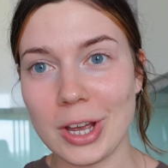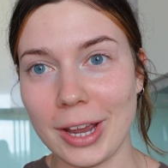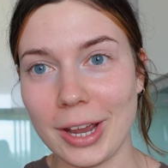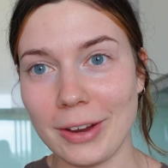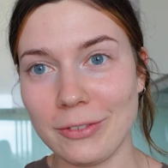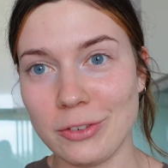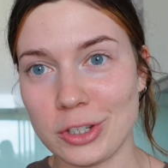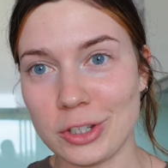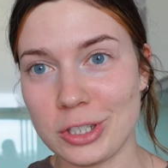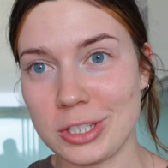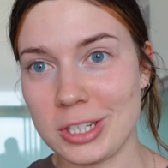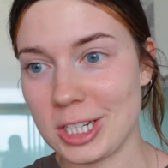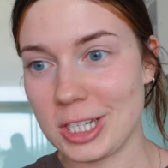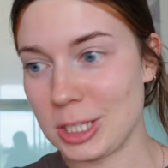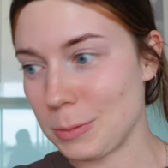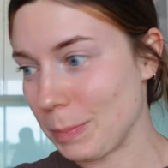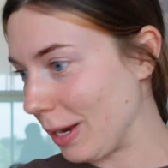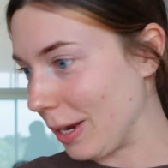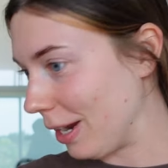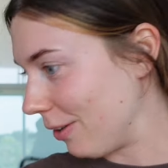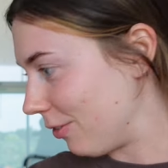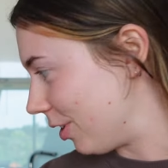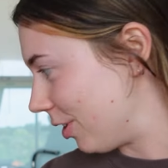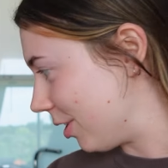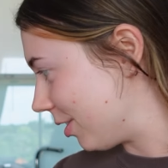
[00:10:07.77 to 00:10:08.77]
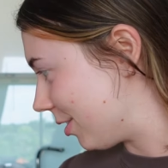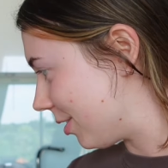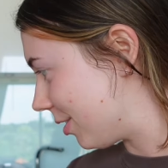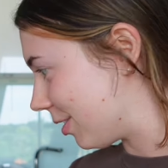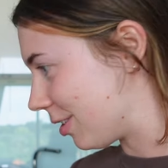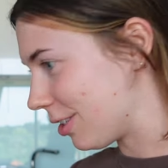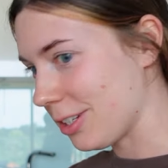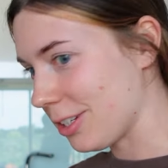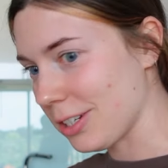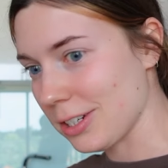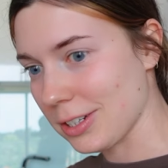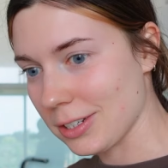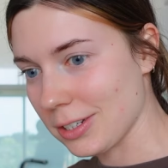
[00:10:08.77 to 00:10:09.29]
I've just
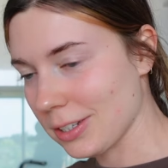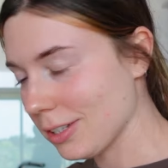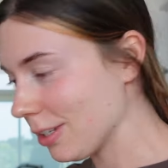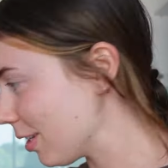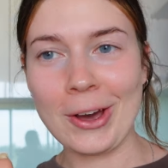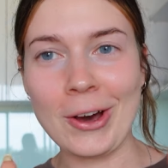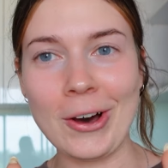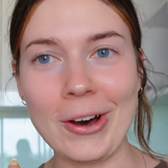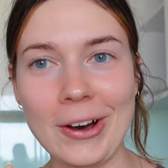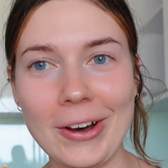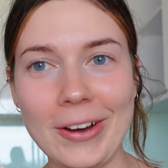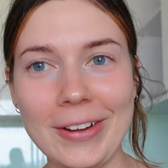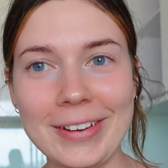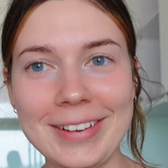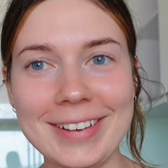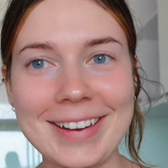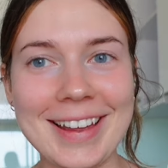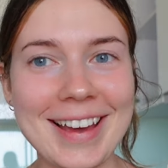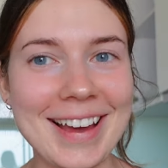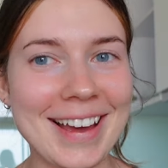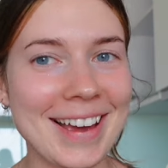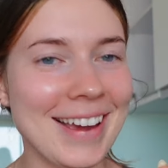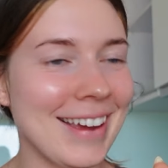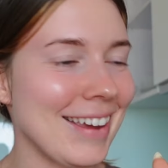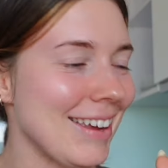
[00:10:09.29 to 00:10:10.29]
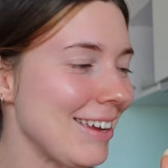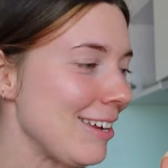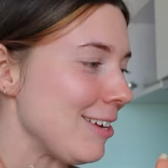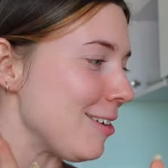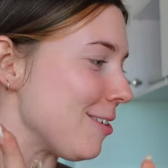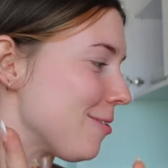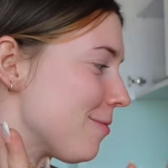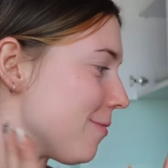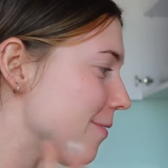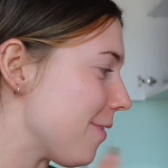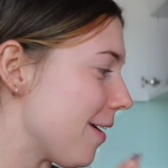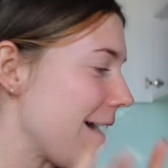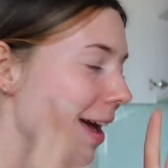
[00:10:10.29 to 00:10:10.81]
experienced. We
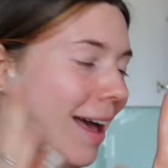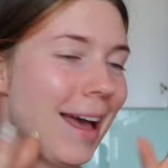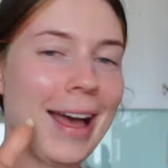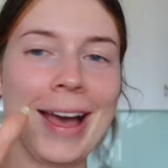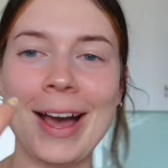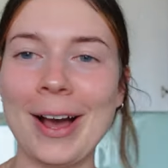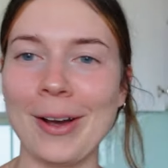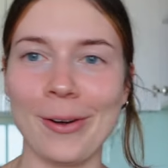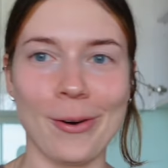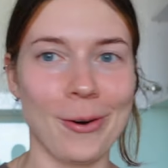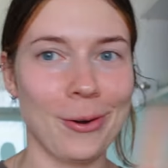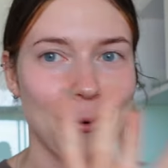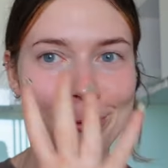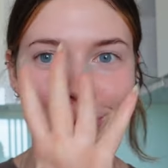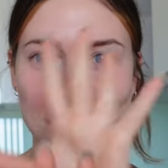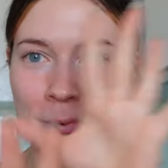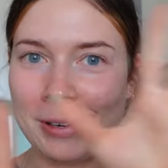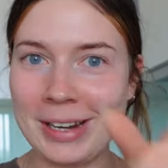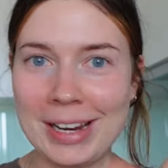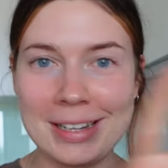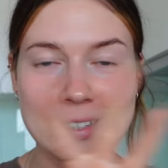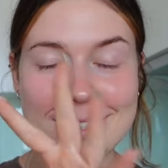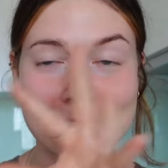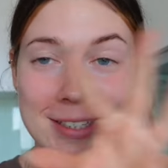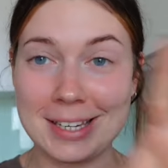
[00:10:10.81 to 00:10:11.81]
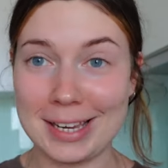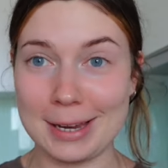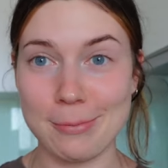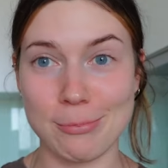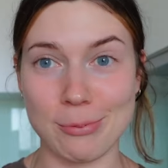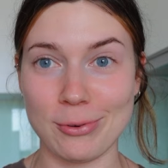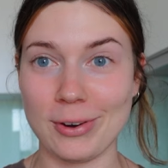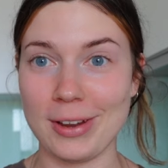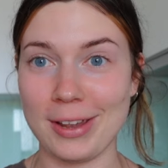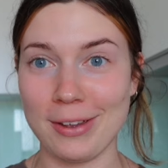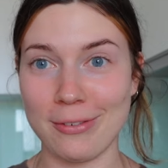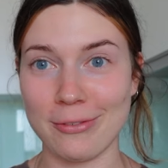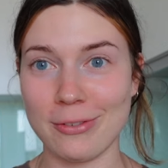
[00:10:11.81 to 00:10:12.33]
need to
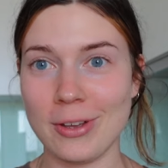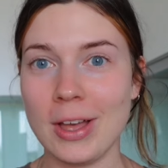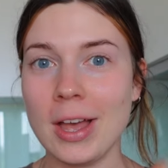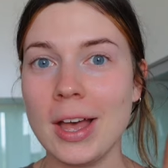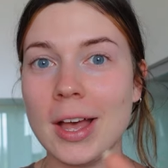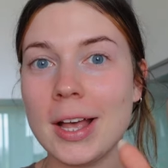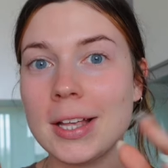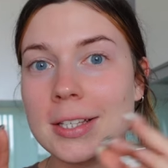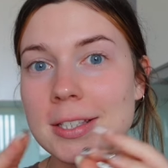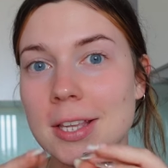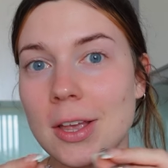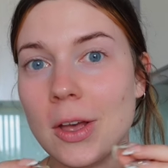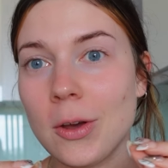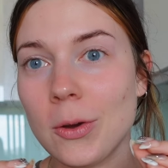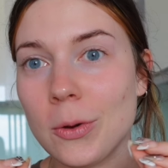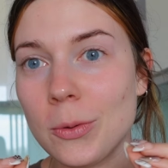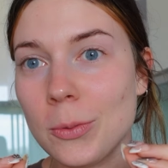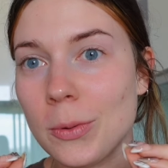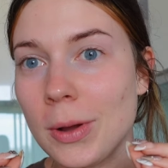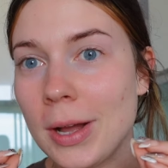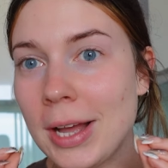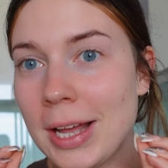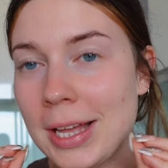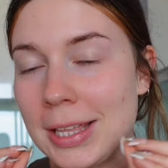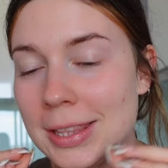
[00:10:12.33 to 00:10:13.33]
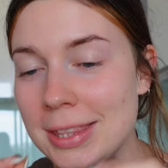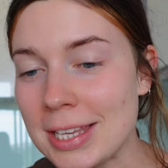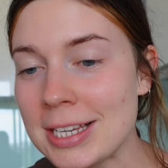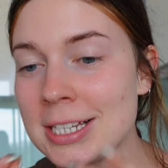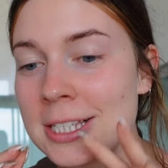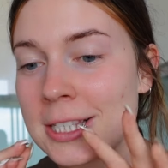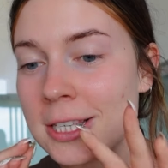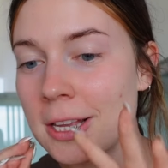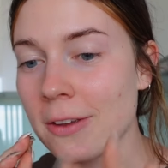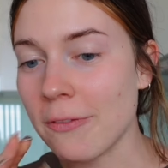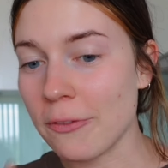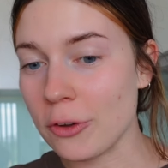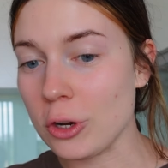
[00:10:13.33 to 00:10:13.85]
debrief. So
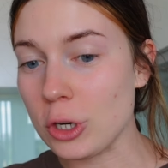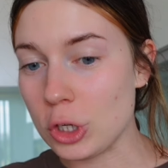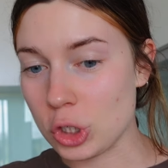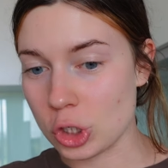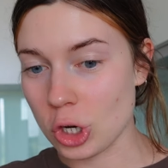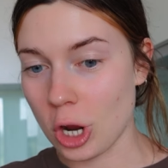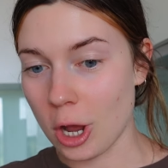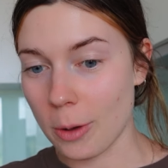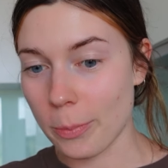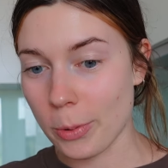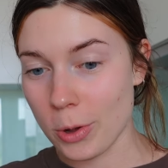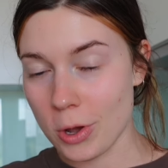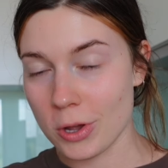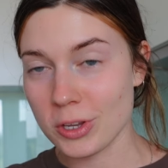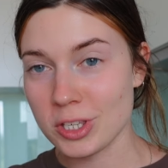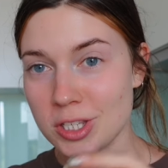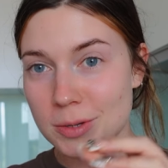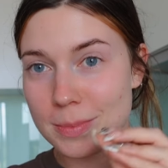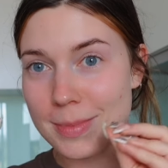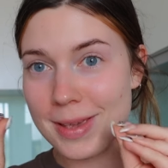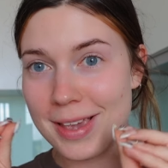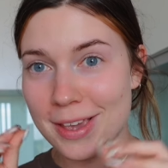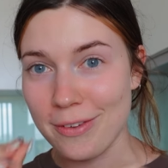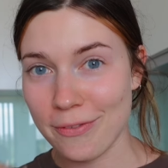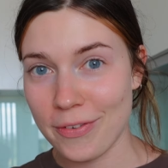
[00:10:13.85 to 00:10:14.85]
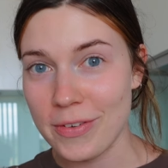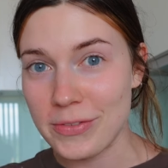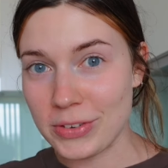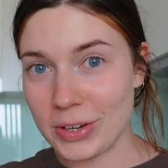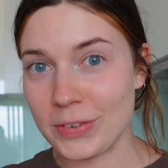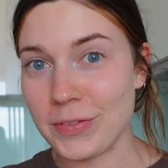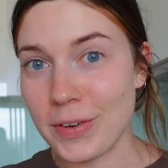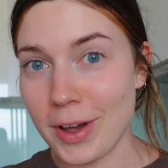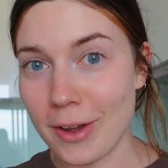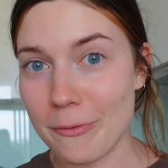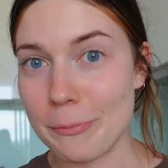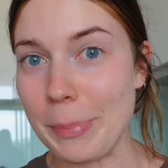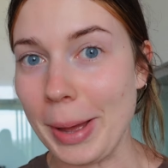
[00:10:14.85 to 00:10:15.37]
this food shop cost me
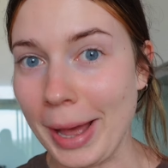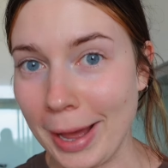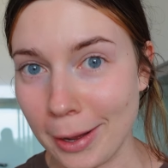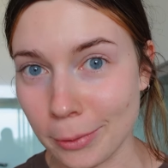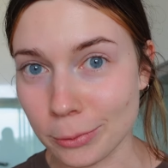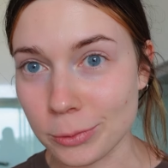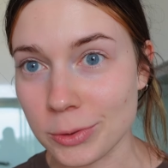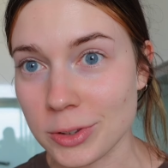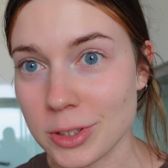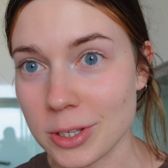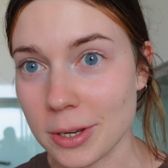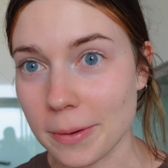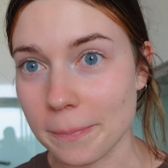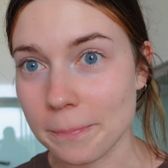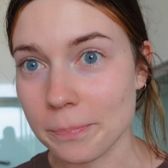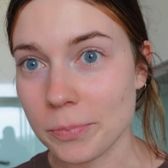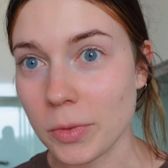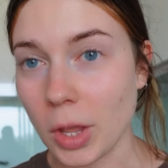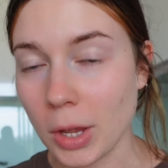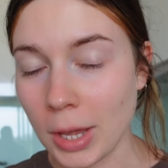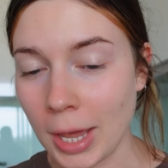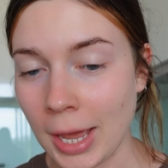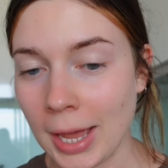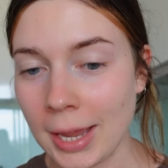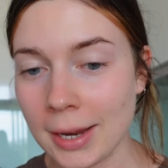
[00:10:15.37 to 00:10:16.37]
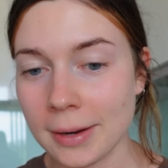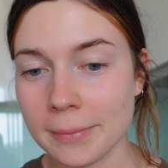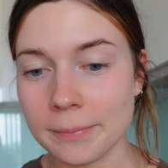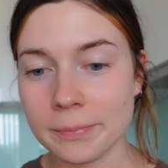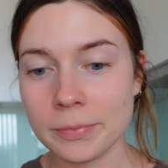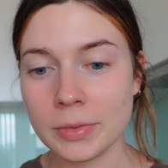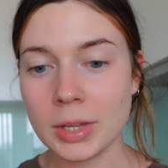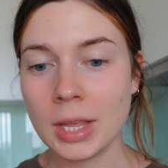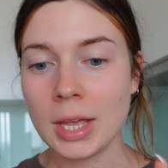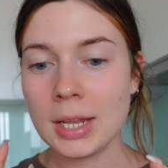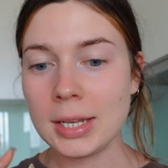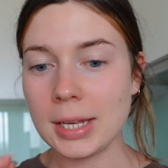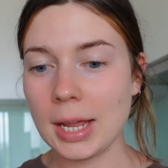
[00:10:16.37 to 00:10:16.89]
£55, okay?
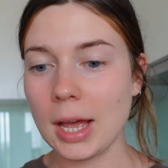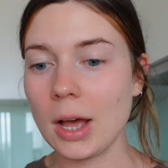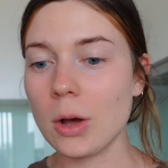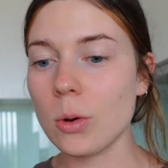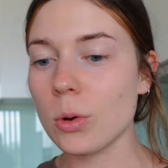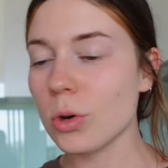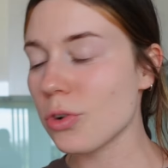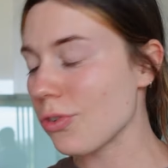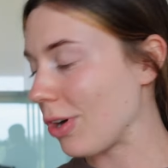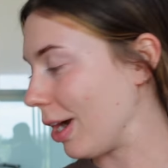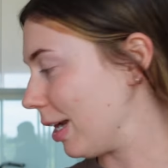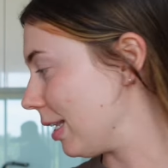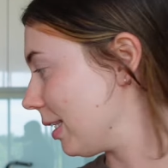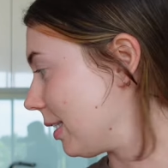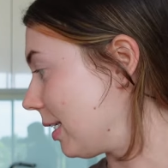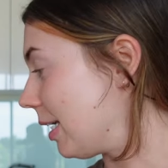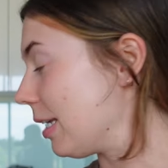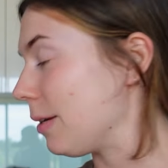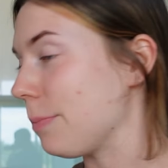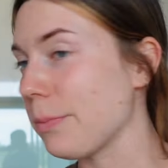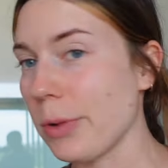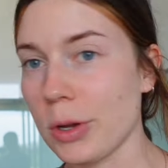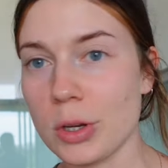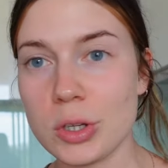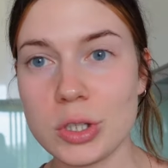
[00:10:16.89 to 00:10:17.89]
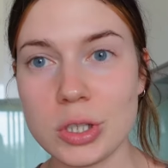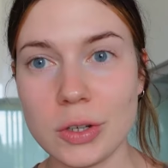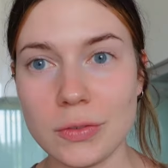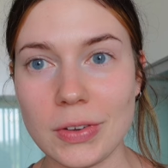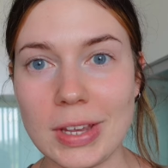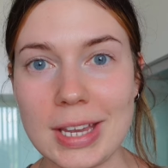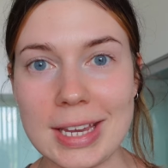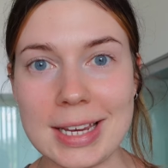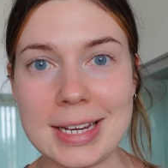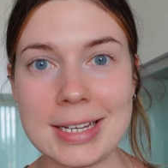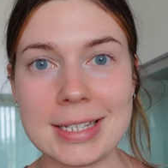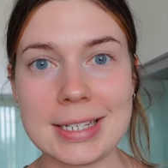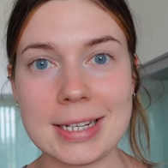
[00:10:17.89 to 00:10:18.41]
Now, granted, most of it
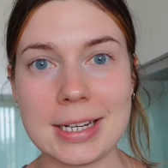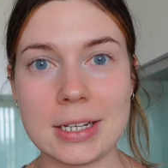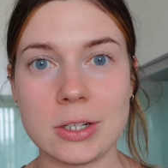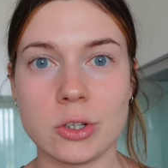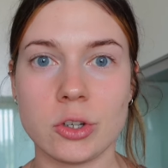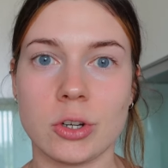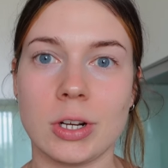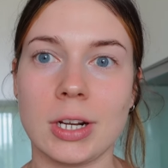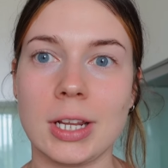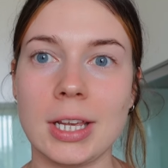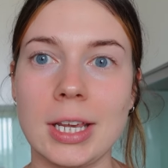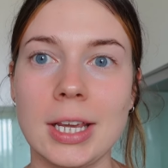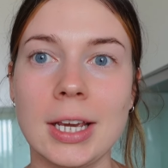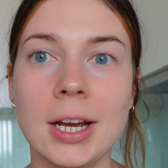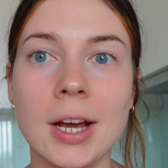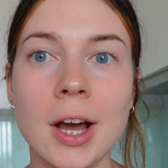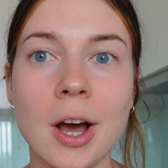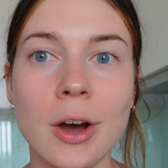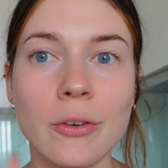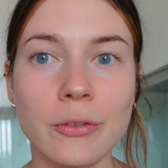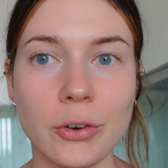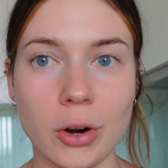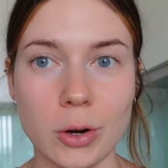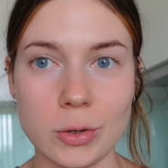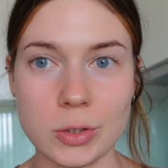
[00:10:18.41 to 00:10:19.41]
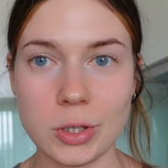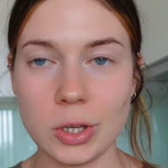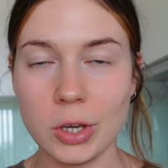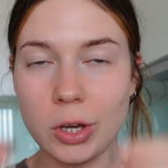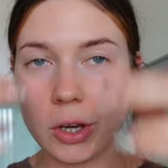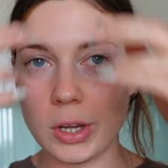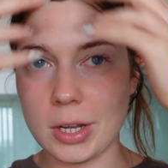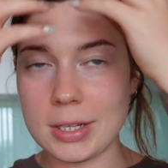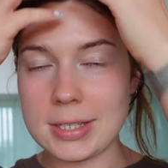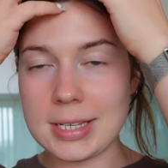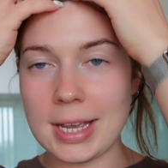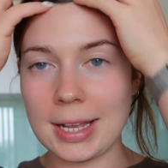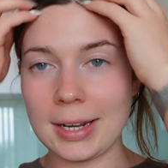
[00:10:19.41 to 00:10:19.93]
is literally frozen
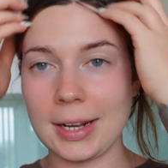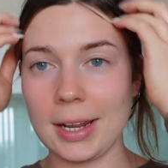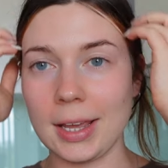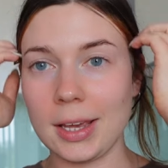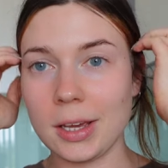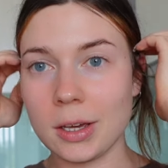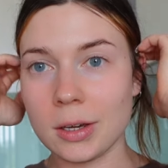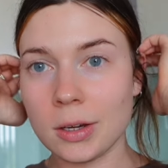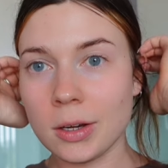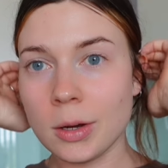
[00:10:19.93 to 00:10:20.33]
goods and like